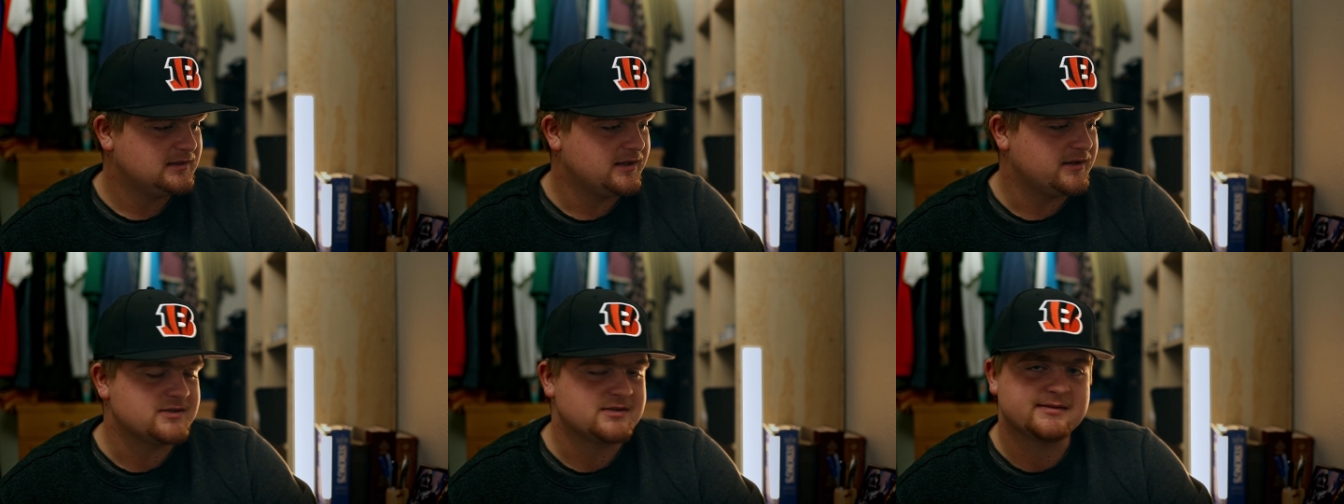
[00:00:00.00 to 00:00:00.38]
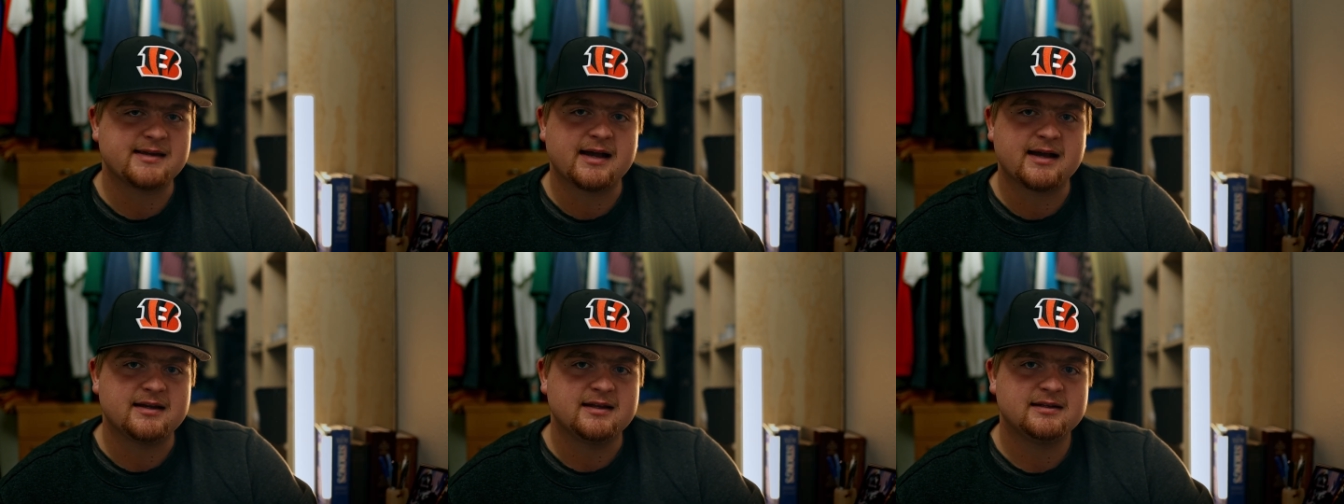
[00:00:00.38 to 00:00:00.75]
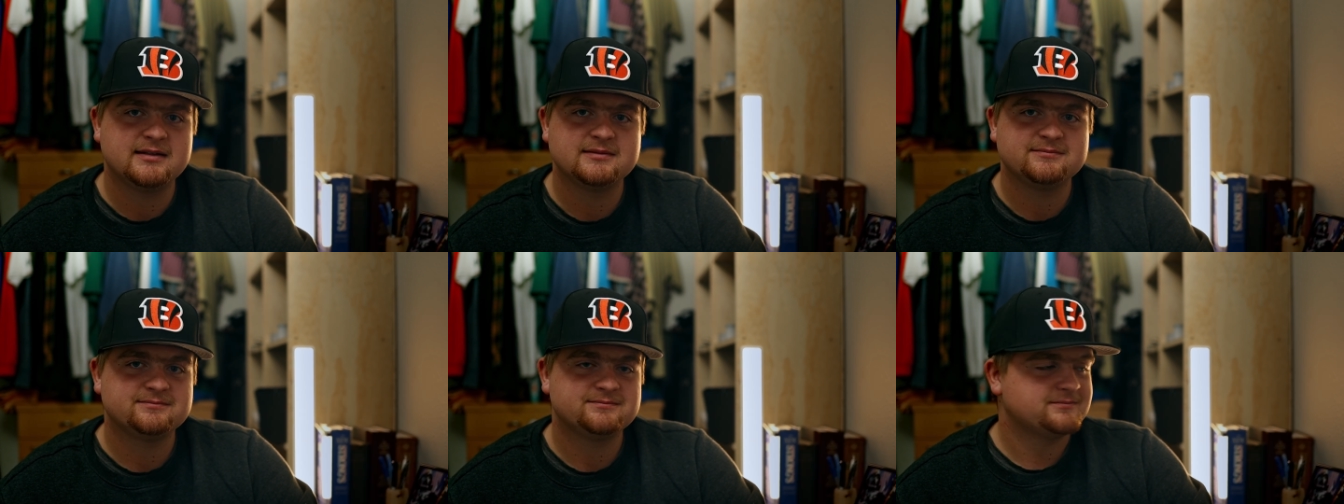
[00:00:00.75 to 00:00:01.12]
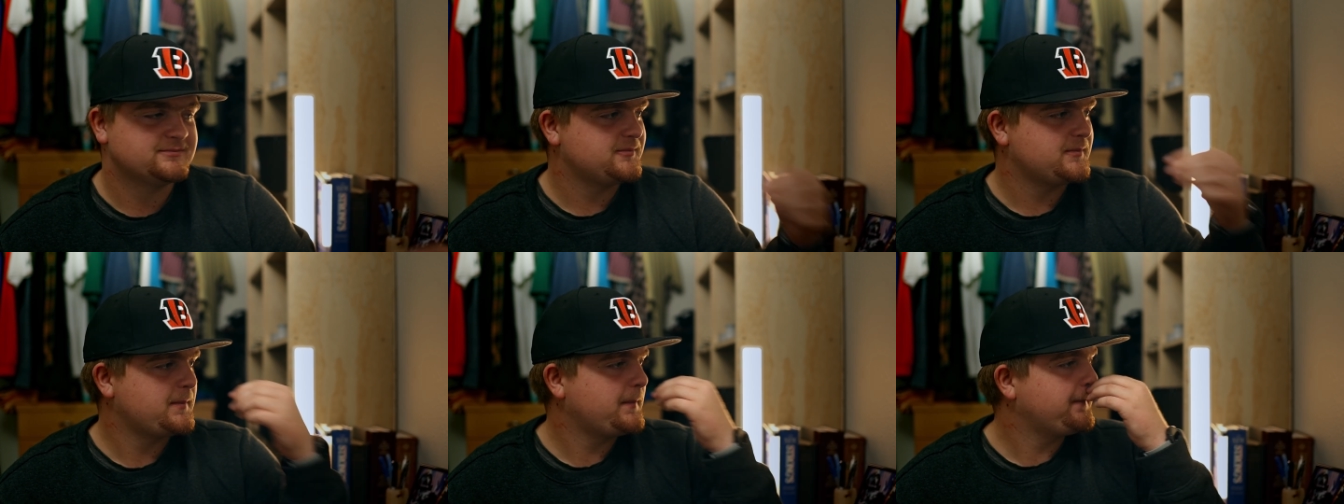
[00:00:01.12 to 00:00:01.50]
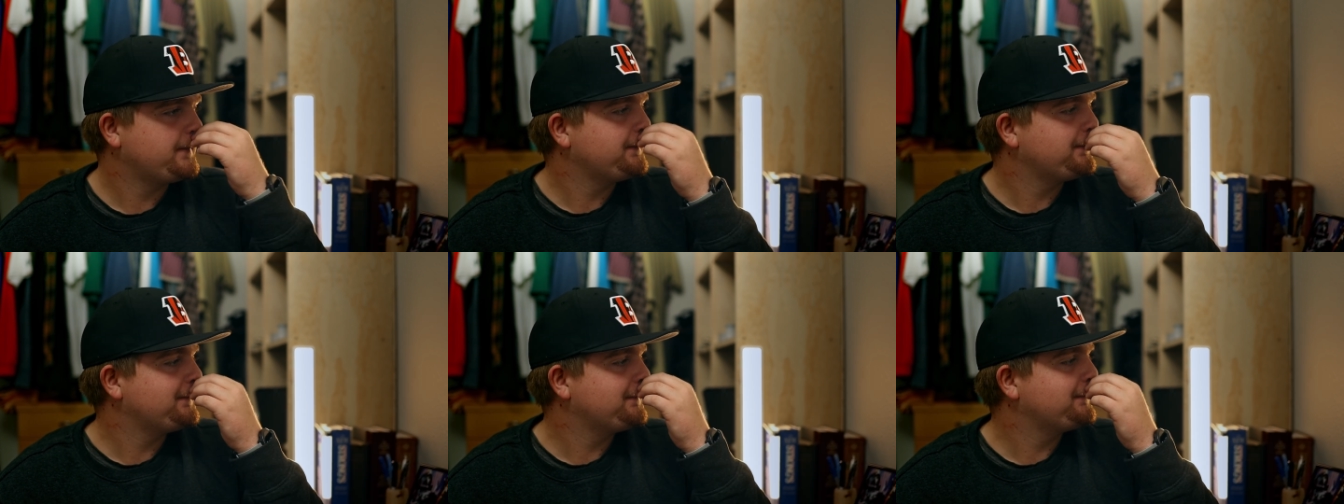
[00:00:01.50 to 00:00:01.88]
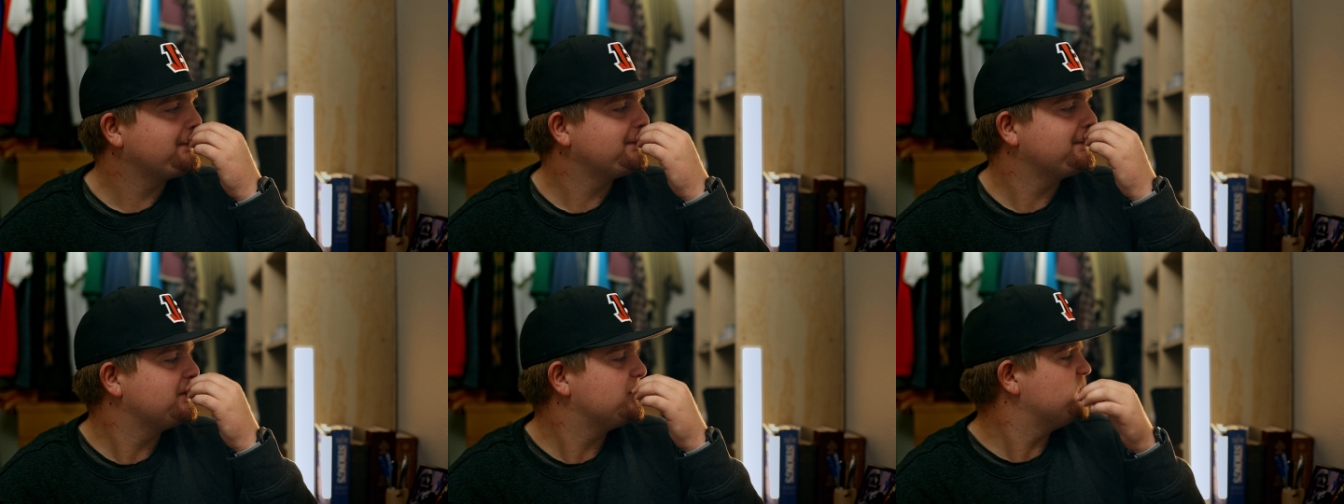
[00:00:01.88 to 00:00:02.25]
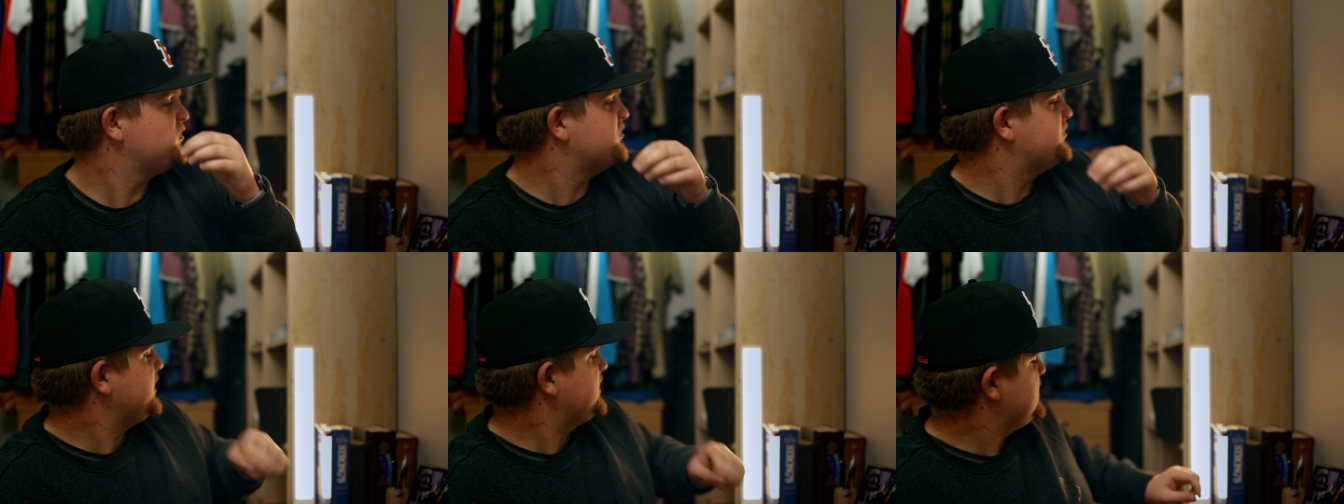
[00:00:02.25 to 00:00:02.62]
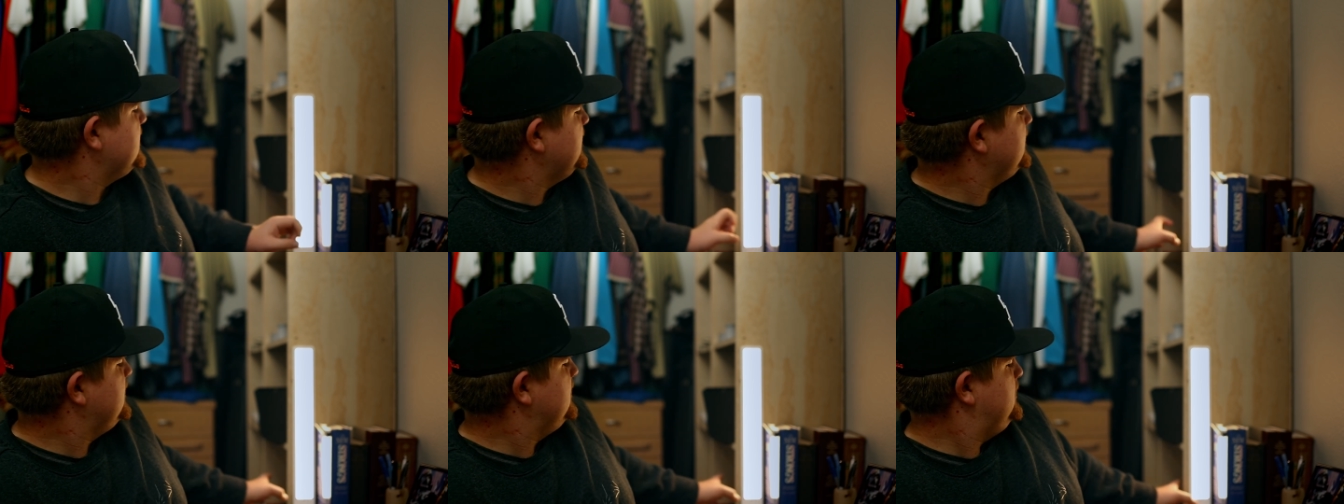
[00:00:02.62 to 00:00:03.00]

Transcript: It just died fix that.